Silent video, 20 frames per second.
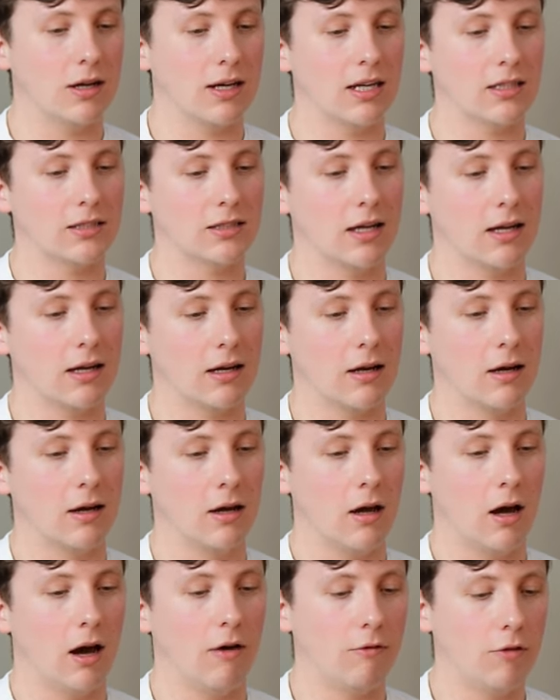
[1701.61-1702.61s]
I guess like
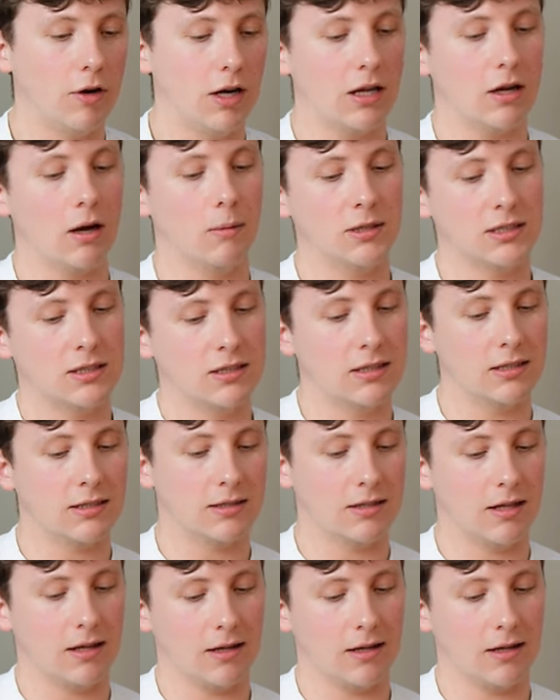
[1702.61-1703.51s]
I've really come into this